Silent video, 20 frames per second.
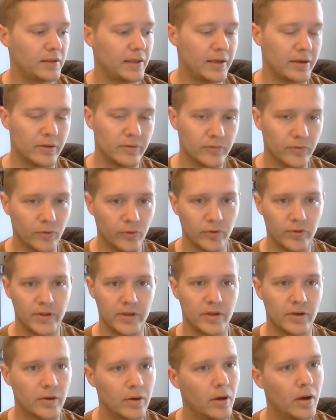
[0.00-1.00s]
interval
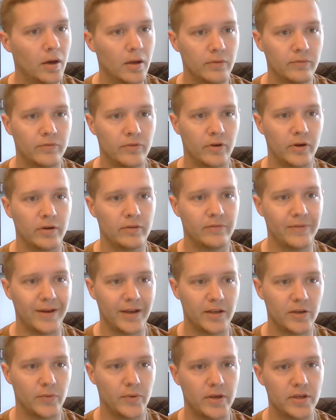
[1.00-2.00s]
that you're on for
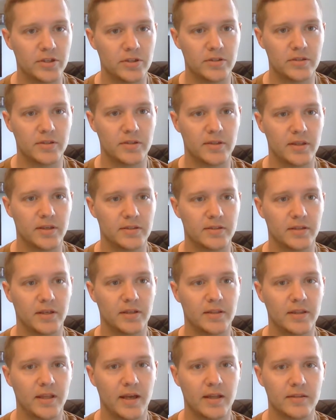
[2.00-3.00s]
evaluations and things
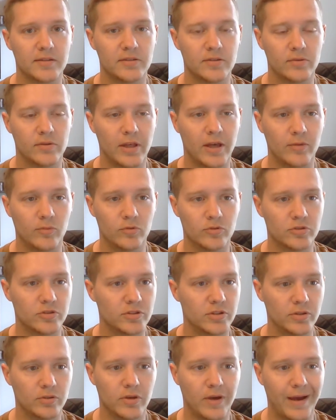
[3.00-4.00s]
like that. So that will
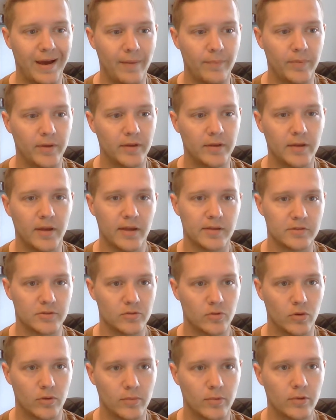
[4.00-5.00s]
still happen as
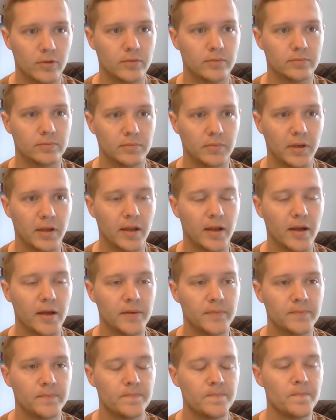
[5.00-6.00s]
normal,
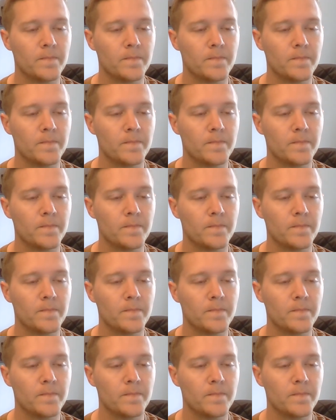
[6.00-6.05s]
okay?